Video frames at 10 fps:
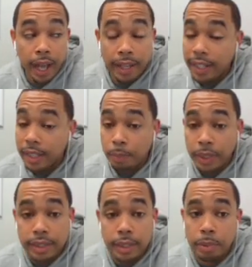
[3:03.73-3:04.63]
I think it's
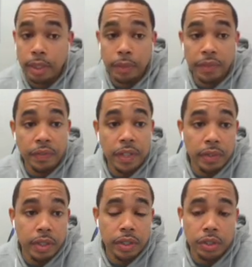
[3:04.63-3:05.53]
pretty simple, though. If the
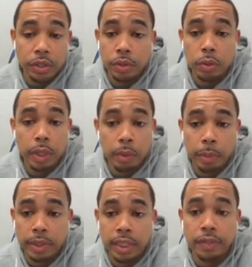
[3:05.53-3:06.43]
Fever are going to shoot
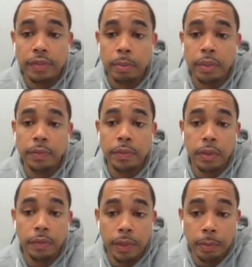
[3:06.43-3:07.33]
21% from
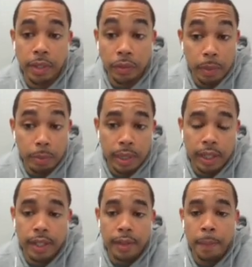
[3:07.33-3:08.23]
the 3-point
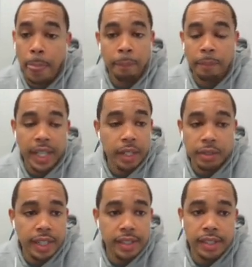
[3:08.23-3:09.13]
line, they don't
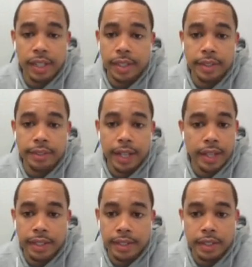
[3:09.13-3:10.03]
stand a chance.
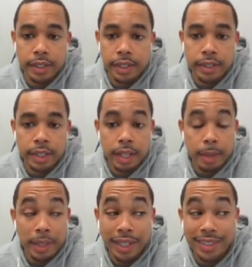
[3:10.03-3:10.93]
Not in this series,
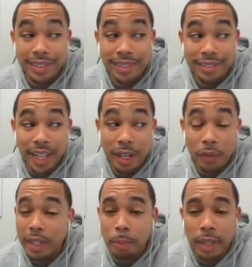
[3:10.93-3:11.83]
because they
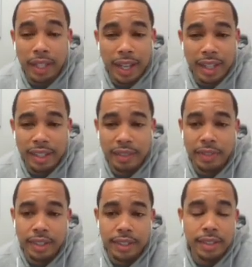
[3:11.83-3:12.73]
don't really play a lot of
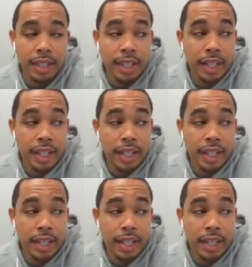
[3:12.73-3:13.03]
defense.